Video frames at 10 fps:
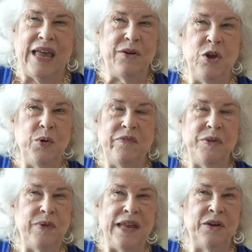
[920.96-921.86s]
i don't know if
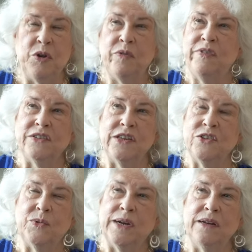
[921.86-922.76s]
it, i don't know if this
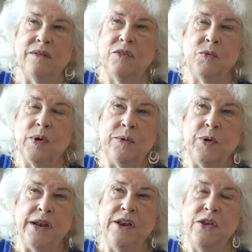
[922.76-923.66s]
is the right the right
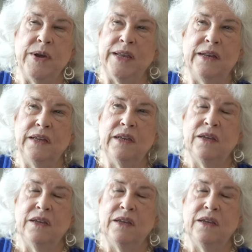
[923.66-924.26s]
way to do it